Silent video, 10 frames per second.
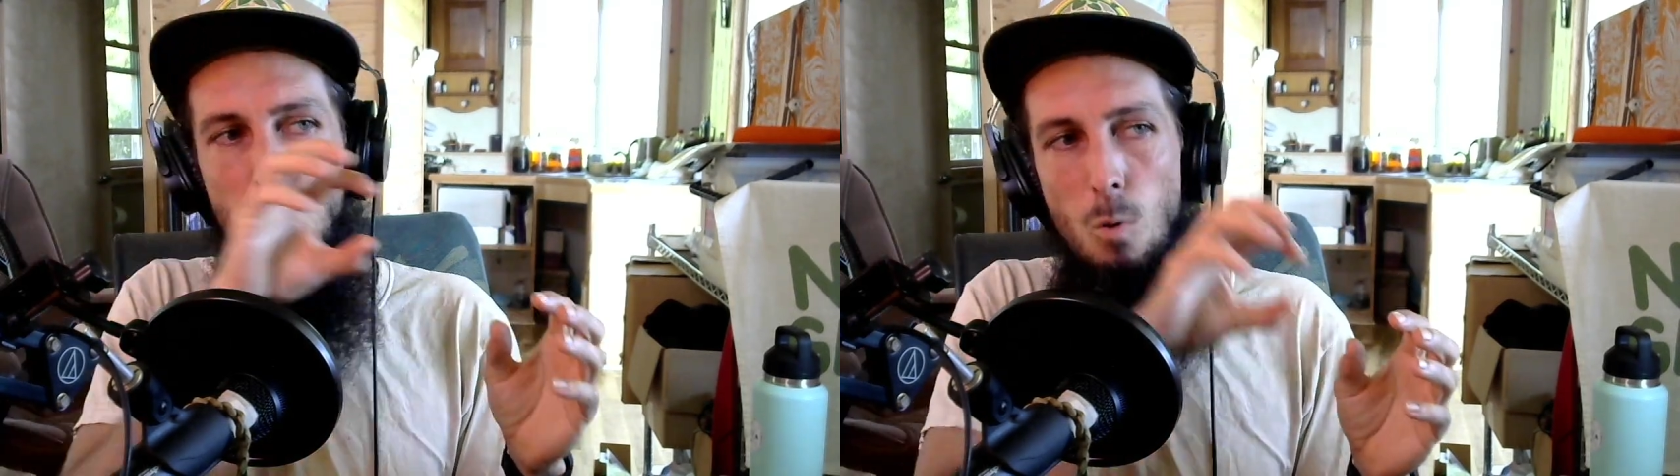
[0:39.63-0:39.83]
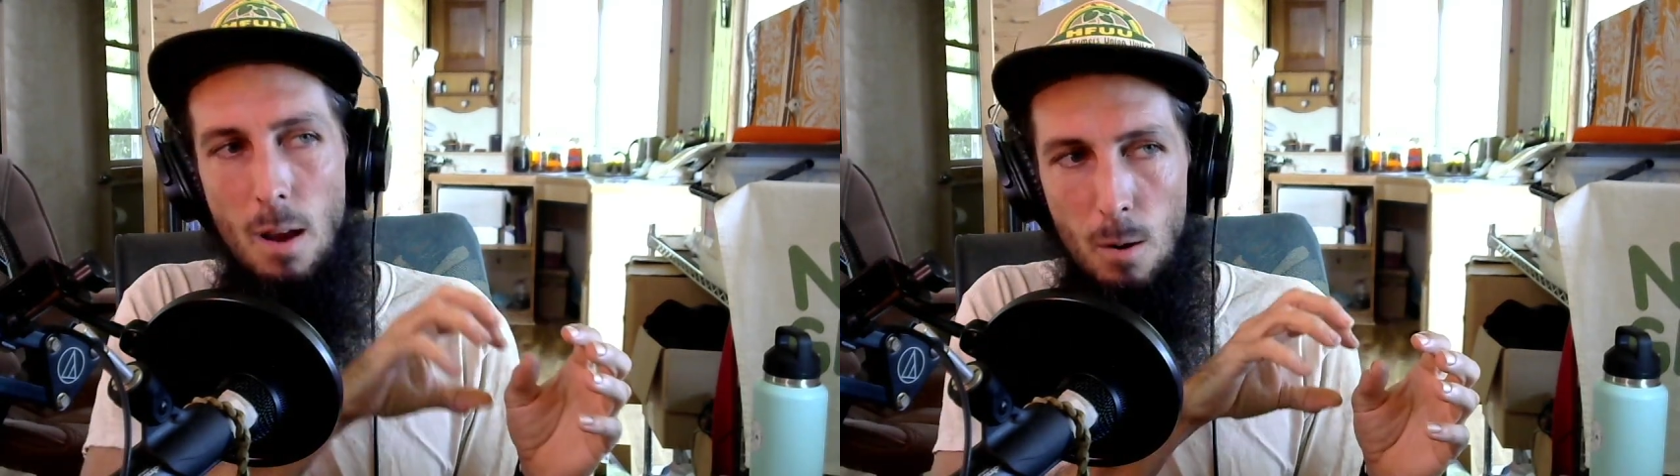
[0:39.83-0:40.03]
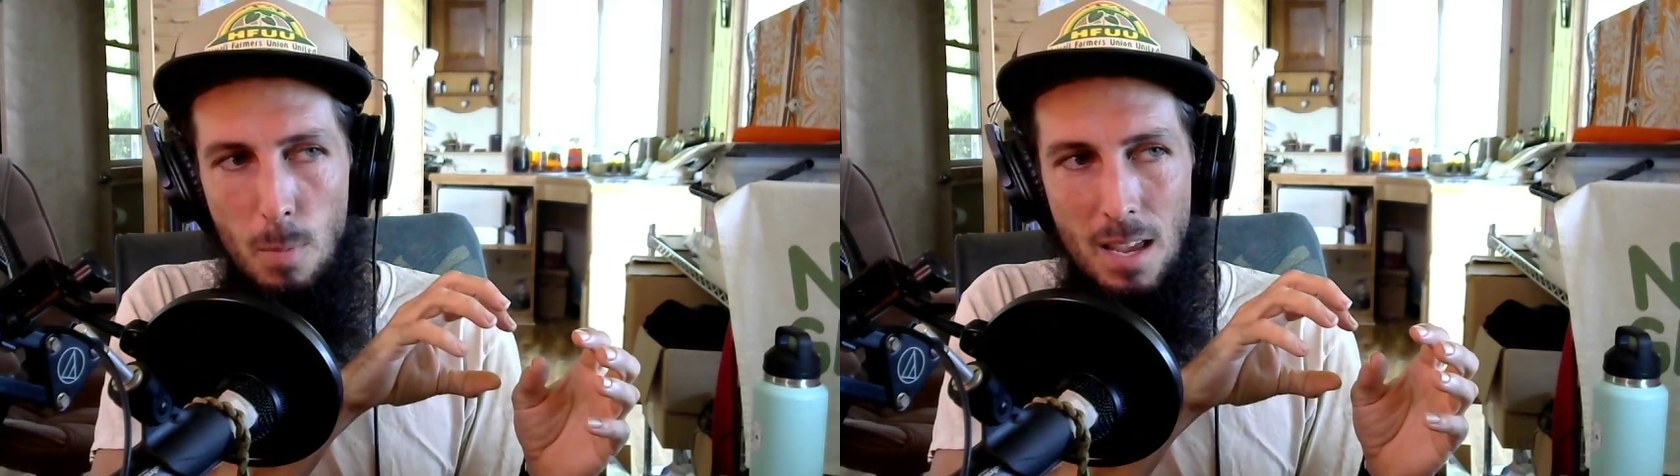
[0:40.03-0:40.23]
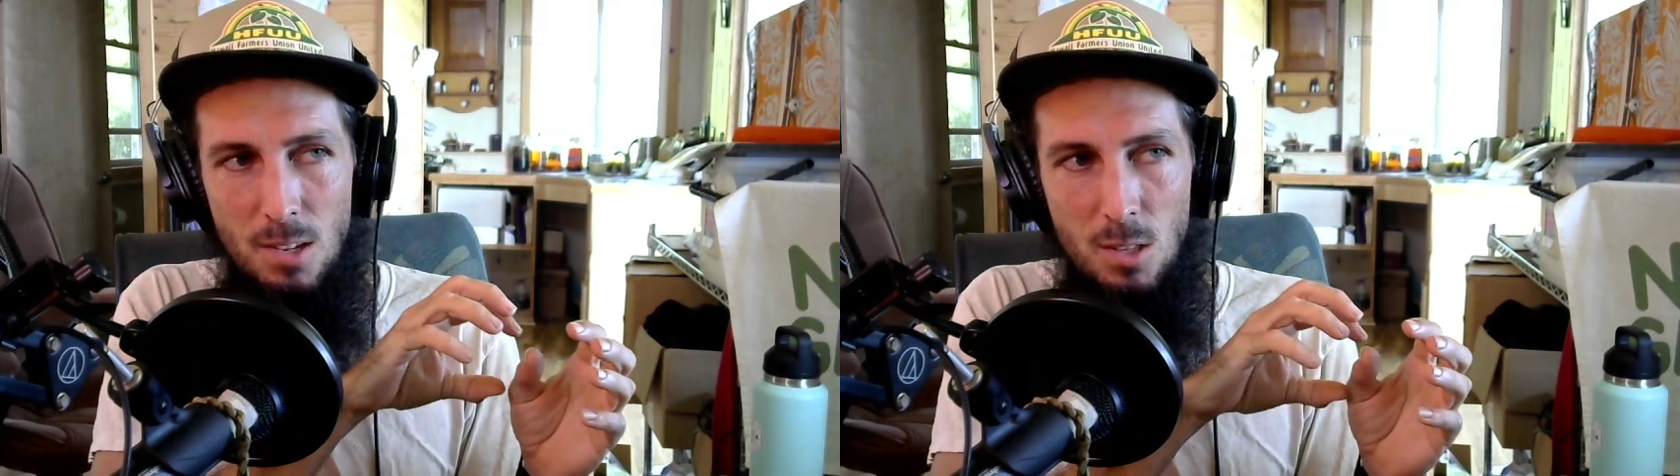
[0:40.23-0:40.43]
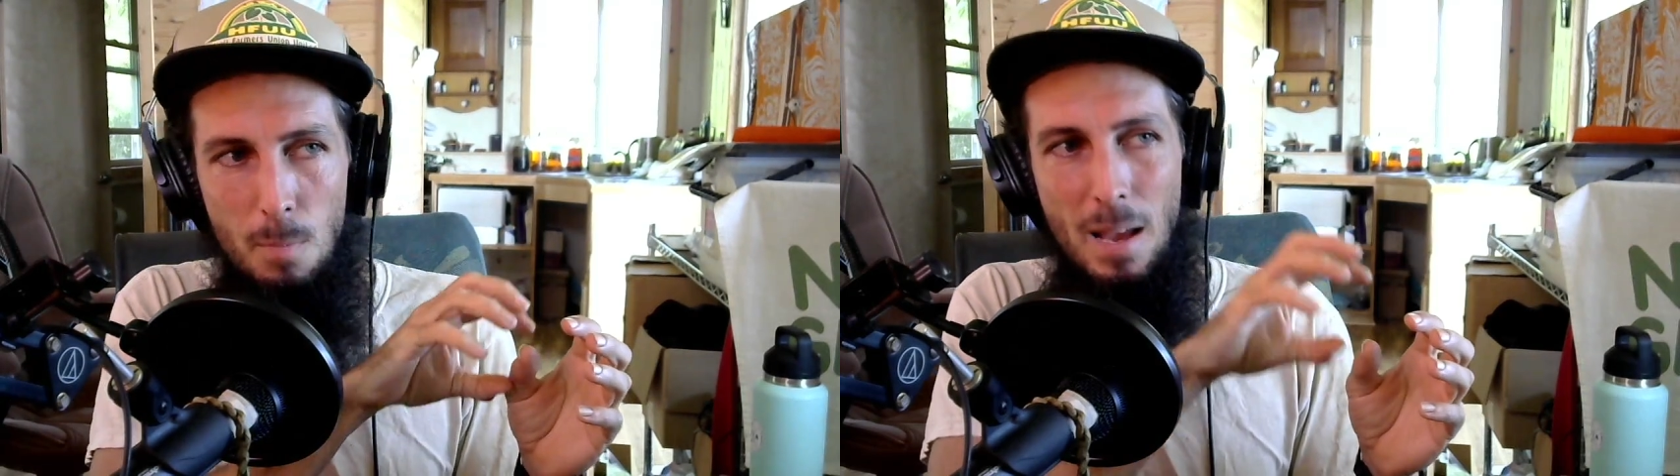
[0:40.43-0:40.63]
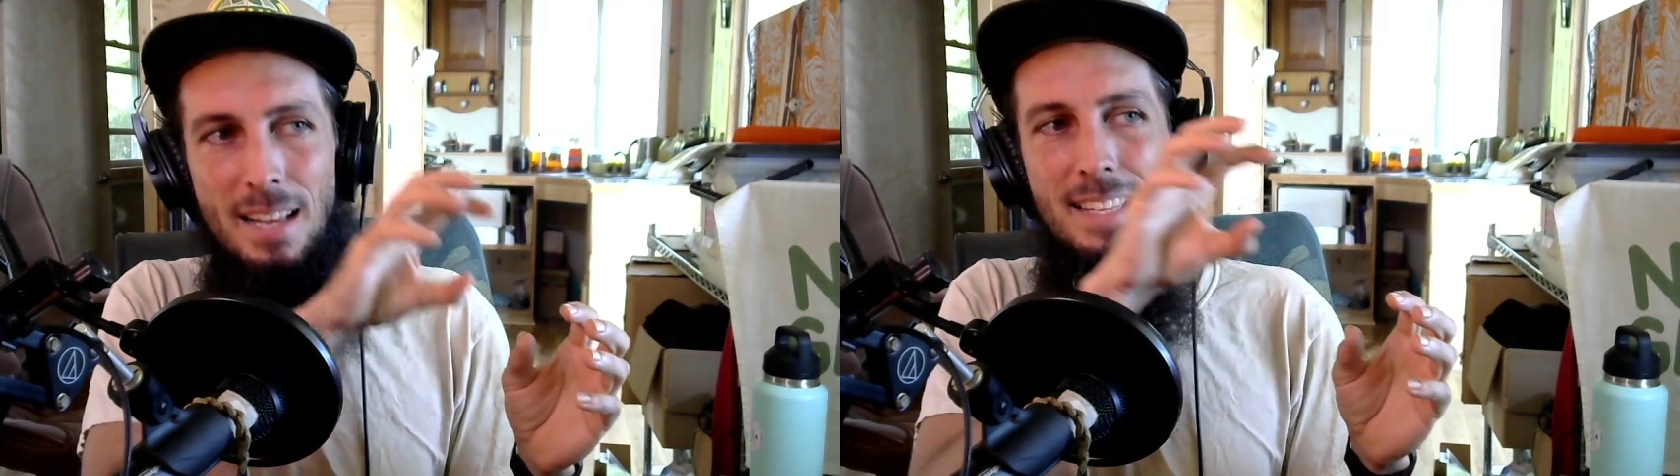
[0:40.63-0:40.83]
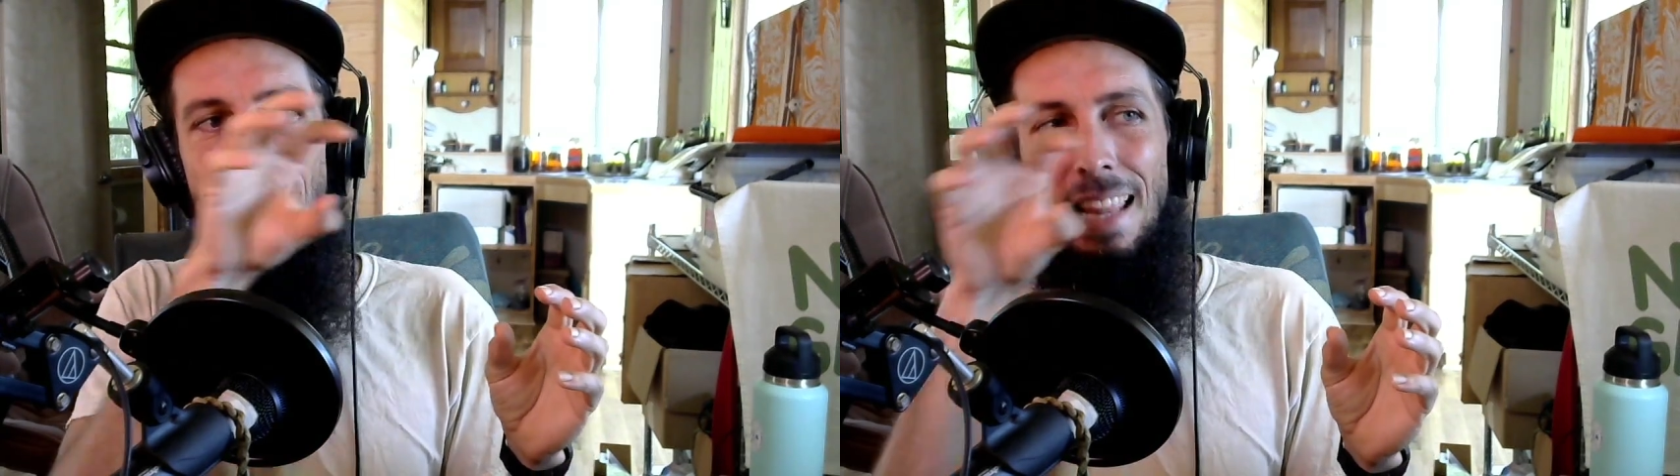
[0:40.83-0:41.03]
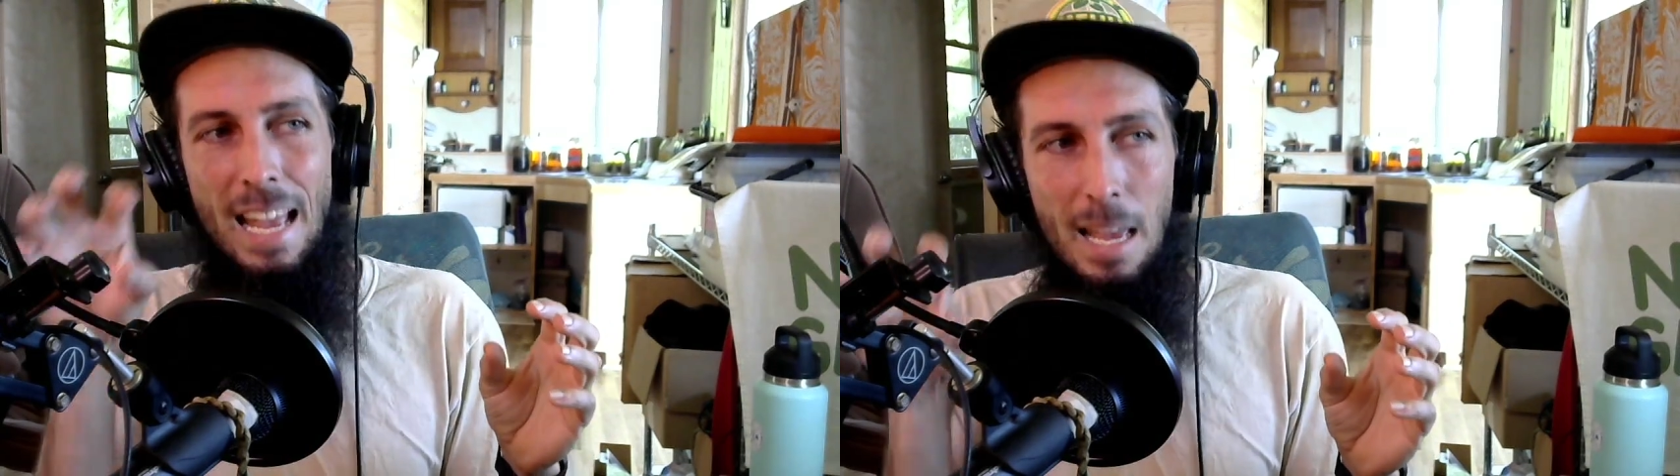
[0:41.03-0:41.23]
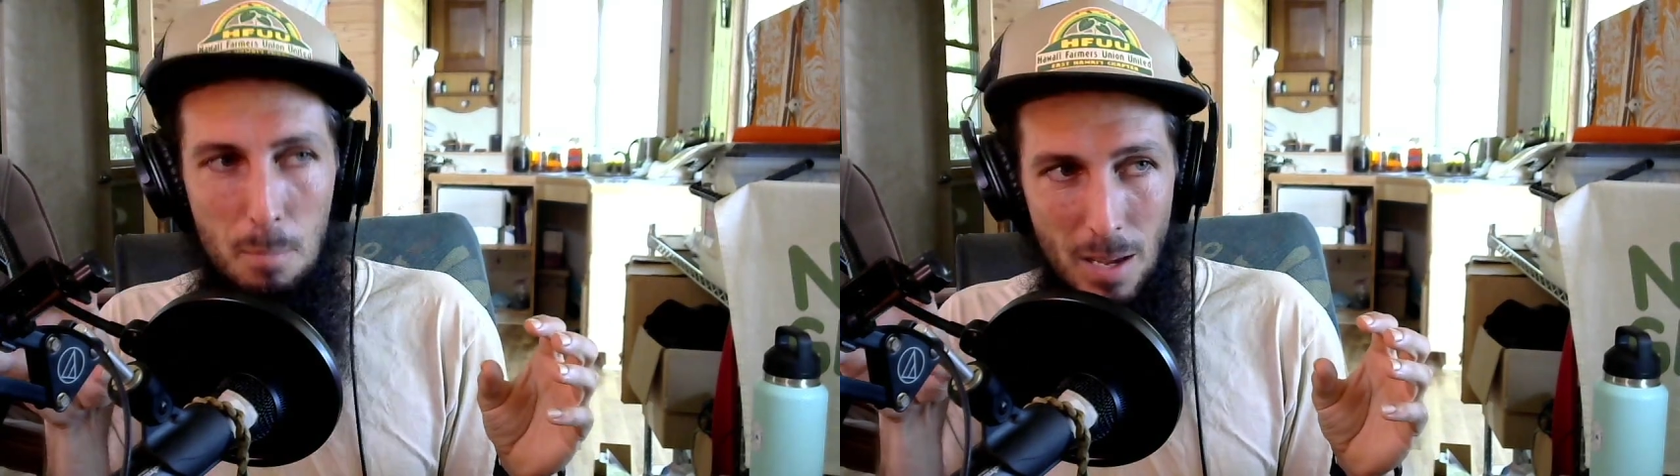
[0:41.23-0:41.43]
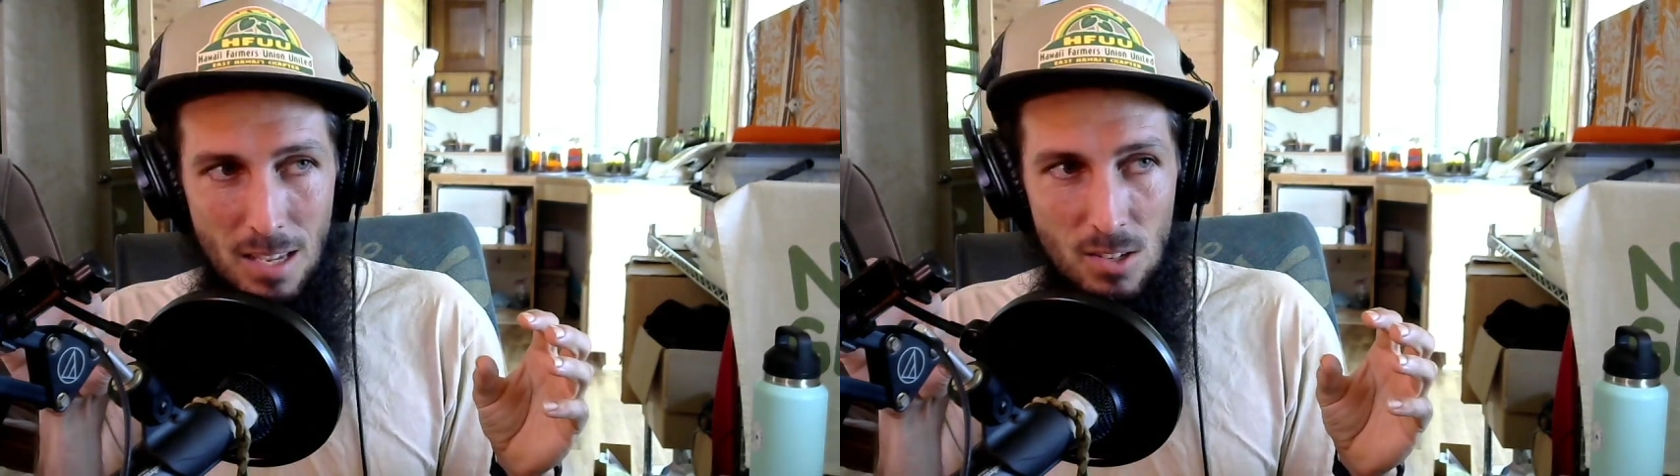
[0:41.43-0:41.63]
water-based back to
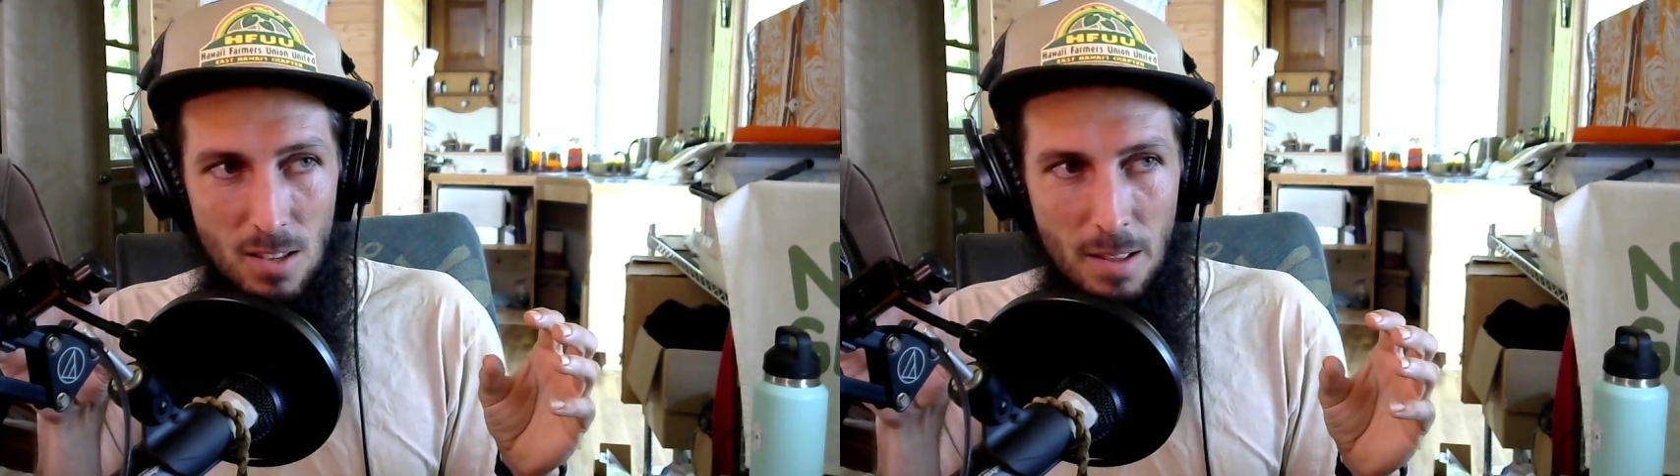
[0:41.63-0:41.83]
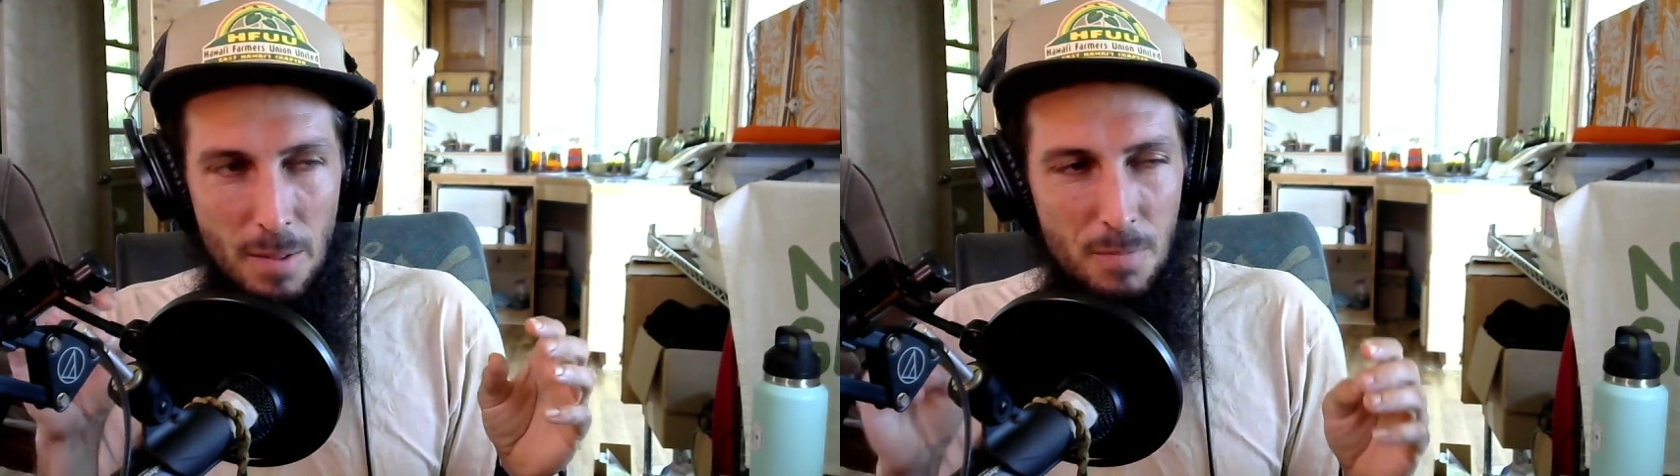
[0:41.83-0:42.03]
land-based.